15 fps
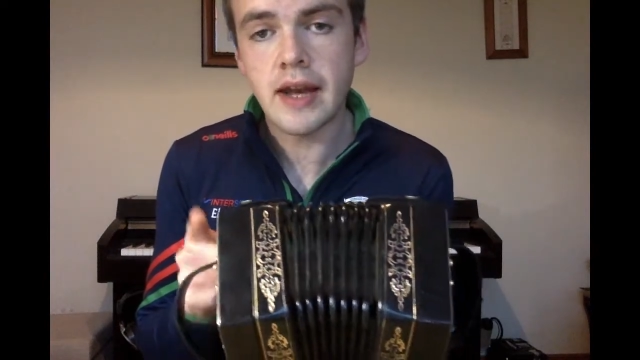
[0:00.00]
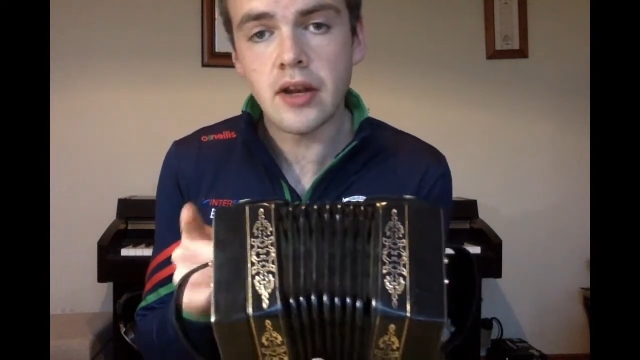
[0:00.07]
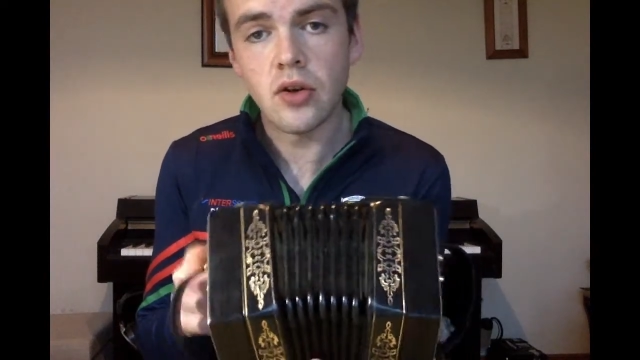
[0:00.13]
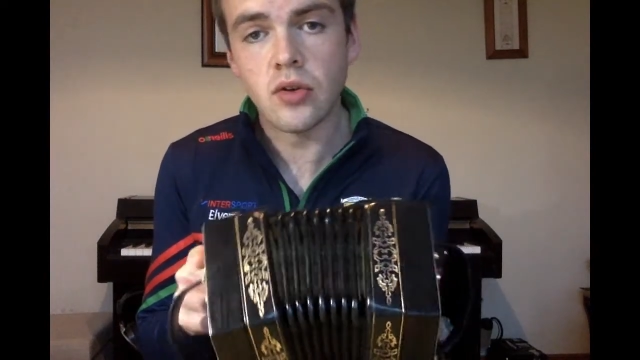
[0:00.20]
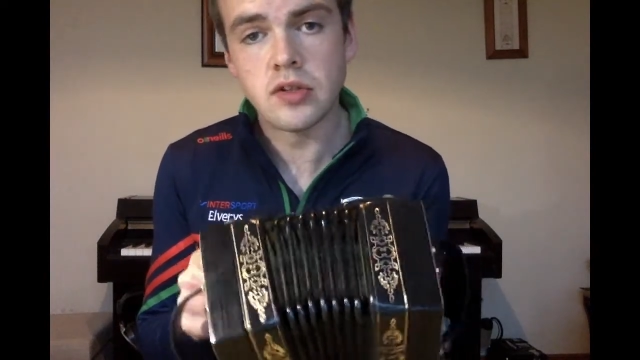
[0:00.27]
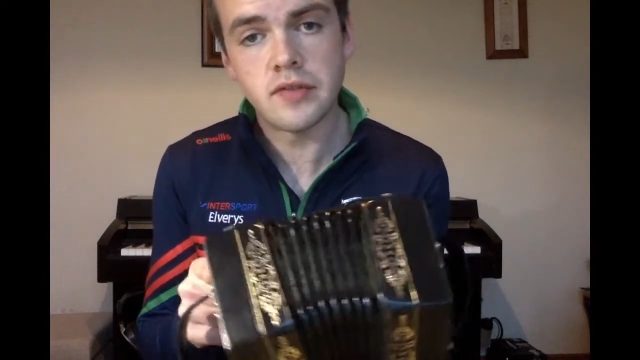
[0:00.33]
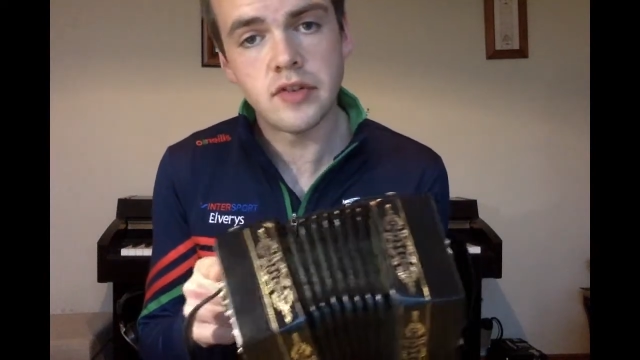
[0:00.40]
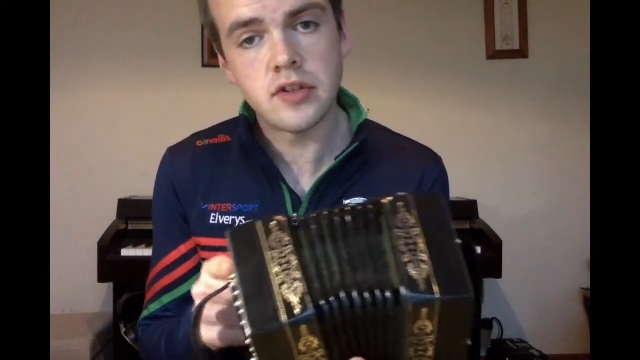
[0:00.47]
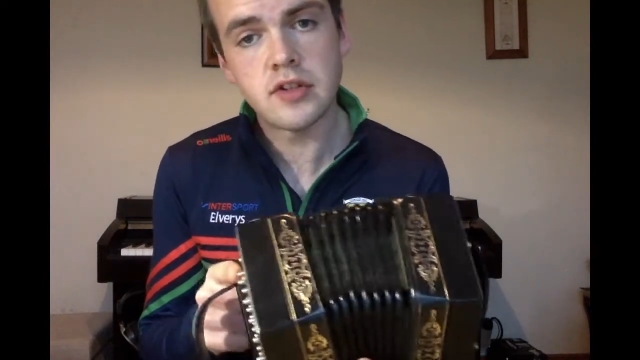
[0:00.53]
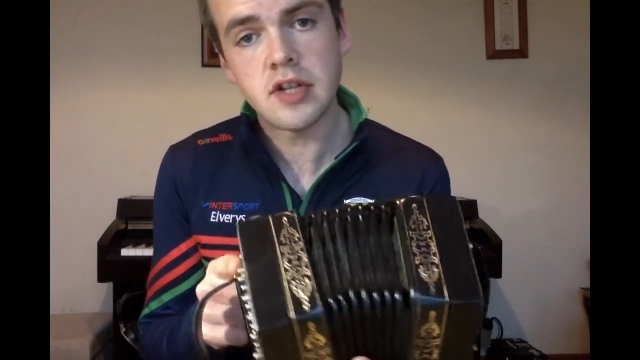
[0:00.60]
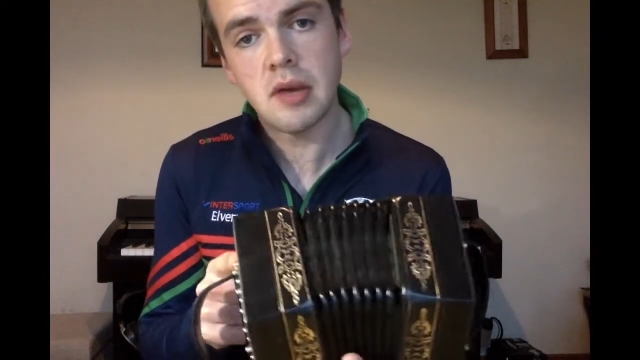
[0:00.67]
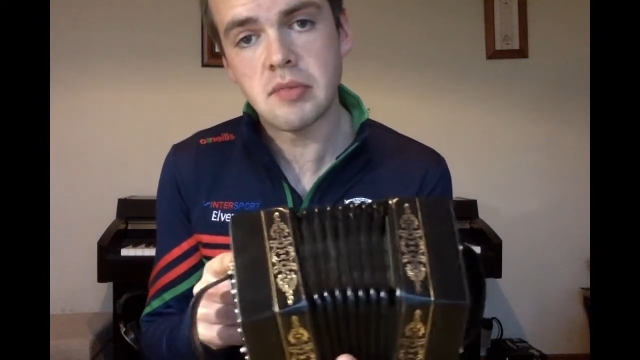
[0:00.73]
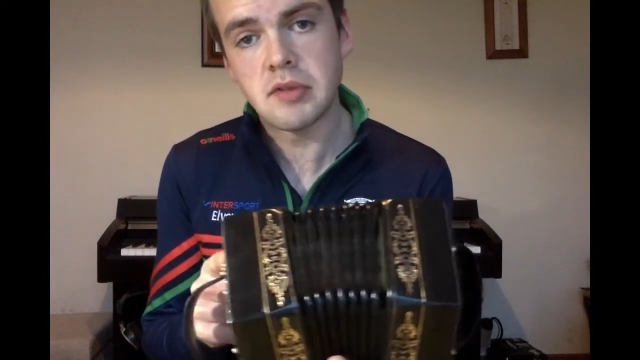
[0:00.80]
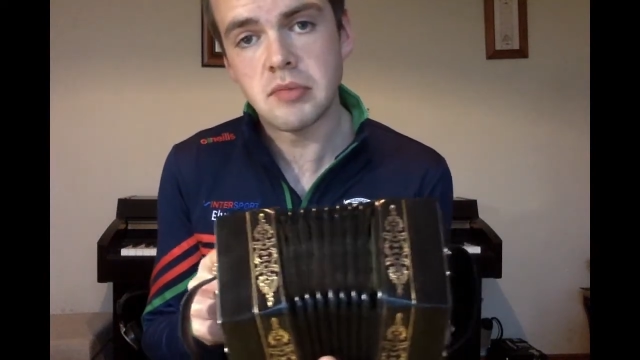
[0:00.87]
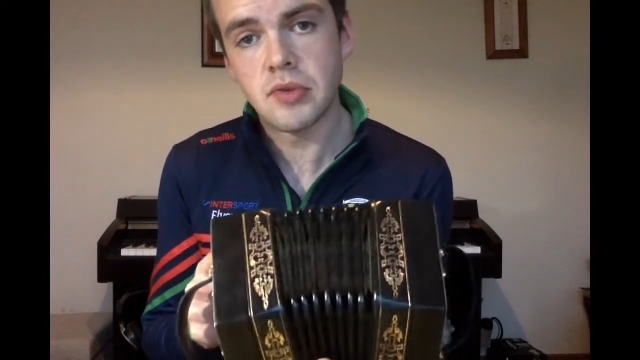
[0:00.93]
and loads of other
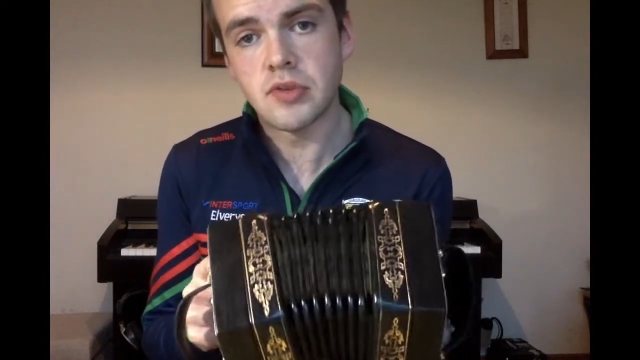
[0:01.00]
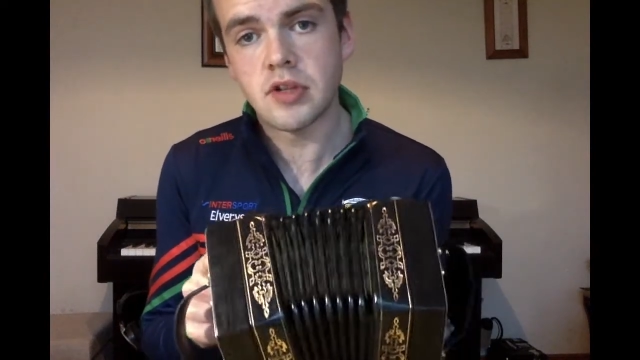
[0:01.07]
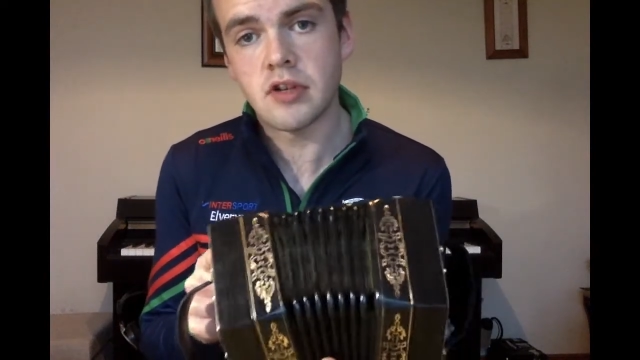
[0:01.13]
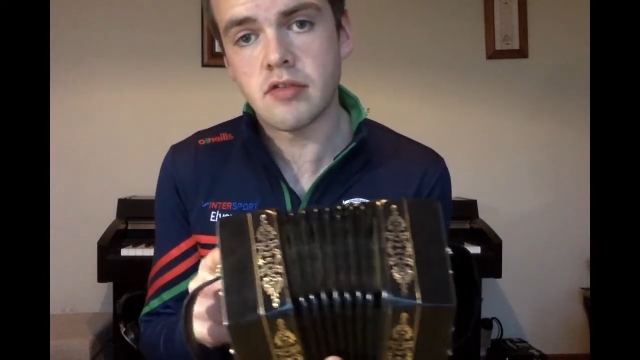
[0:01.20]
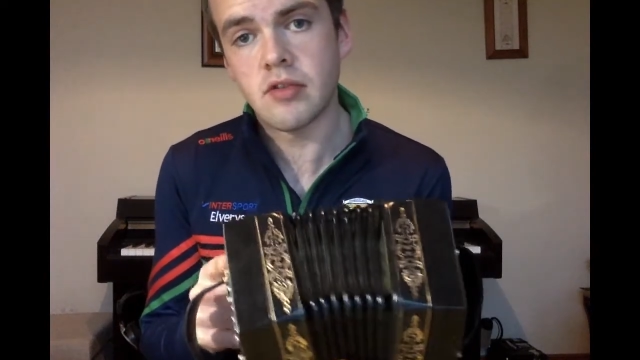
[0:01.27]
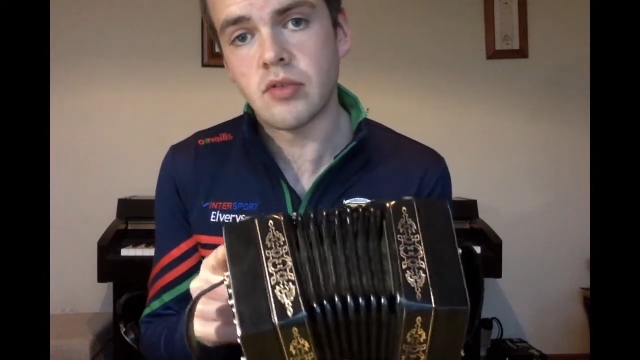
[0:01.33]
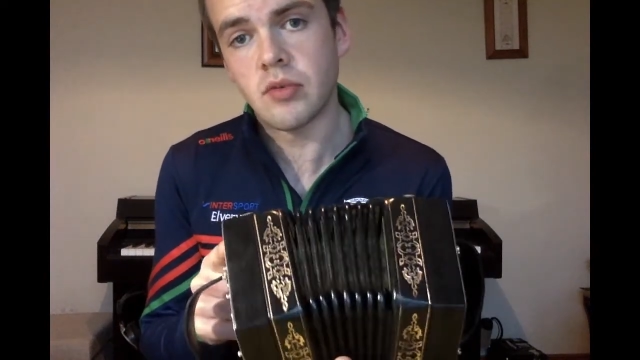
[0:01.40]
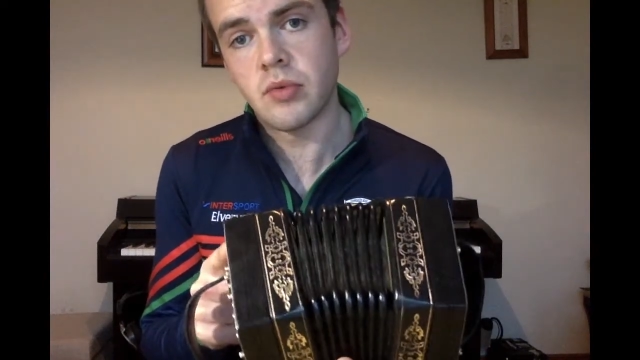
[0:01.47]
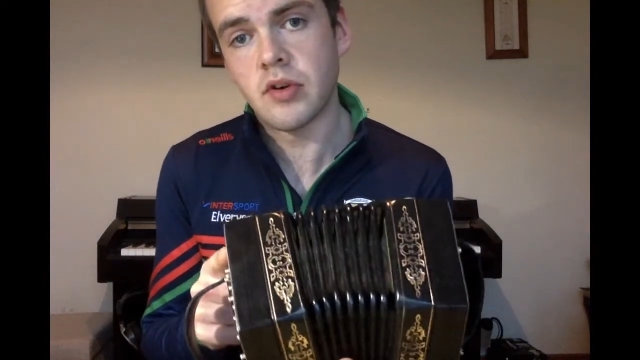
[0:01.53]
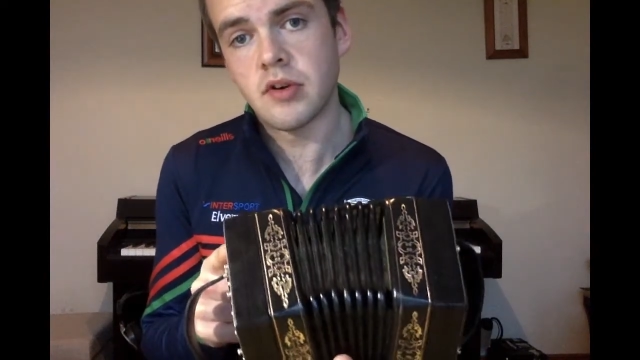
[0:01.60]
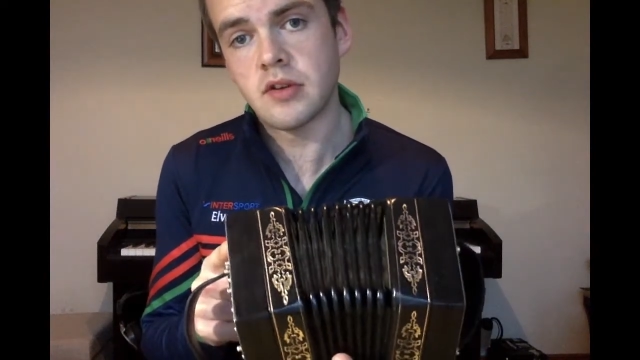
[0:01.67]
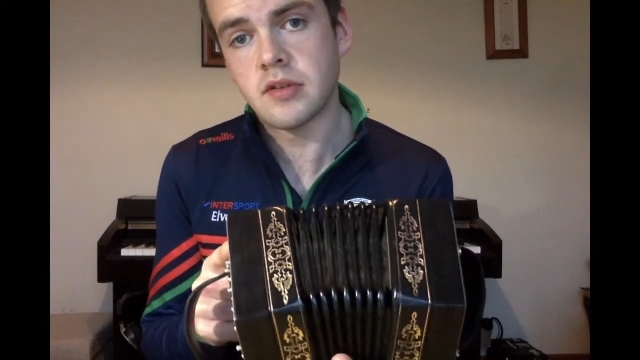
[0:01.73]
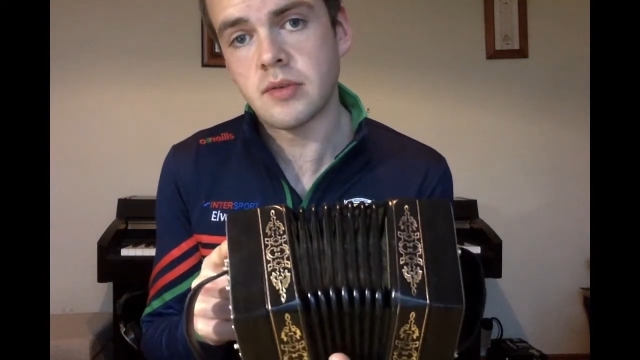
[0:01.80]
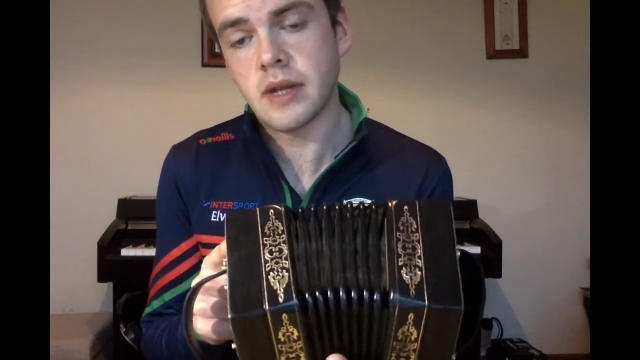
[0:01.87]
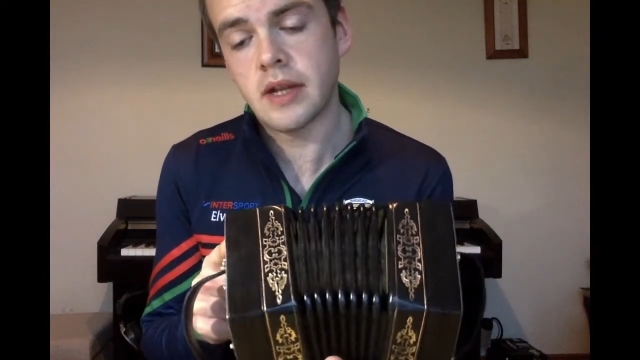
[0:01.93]
types of music around the
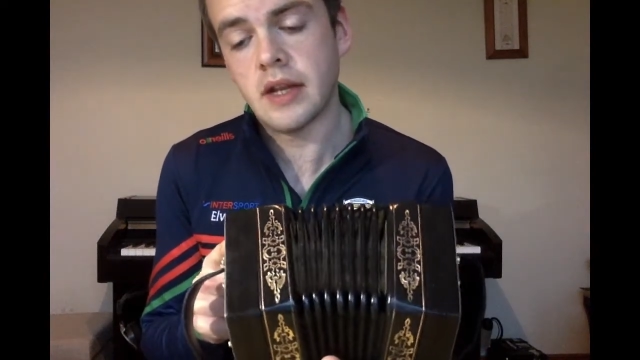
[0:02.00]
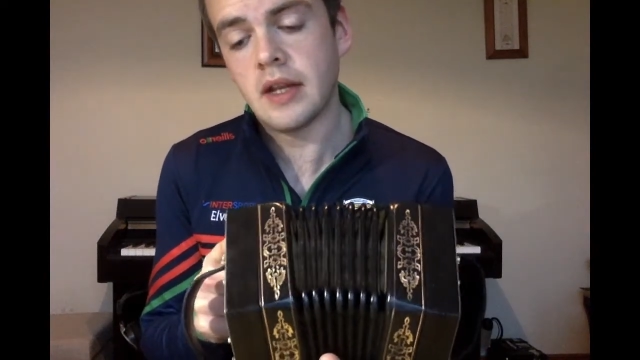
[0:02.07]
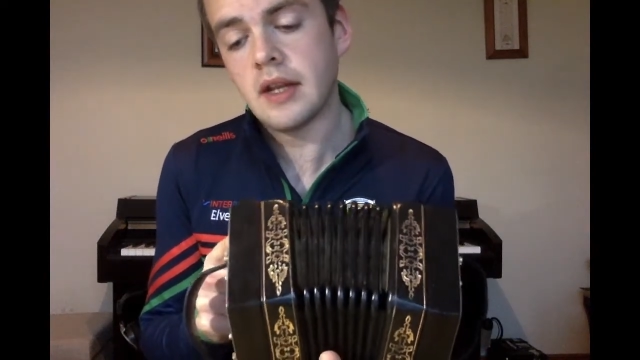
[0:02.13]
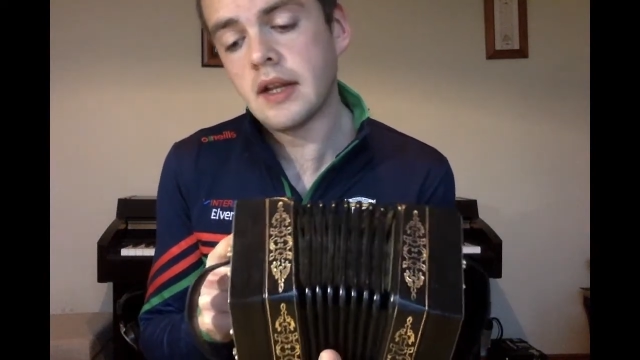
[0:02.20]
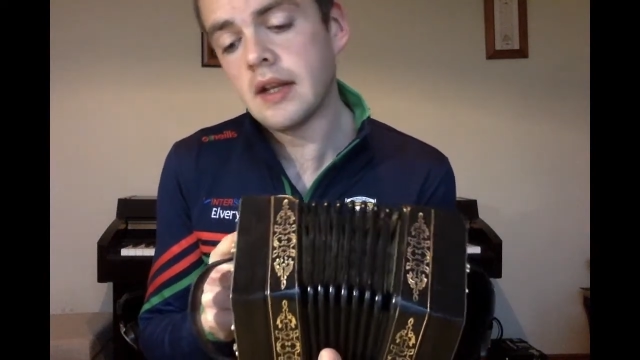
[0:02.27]
world as well.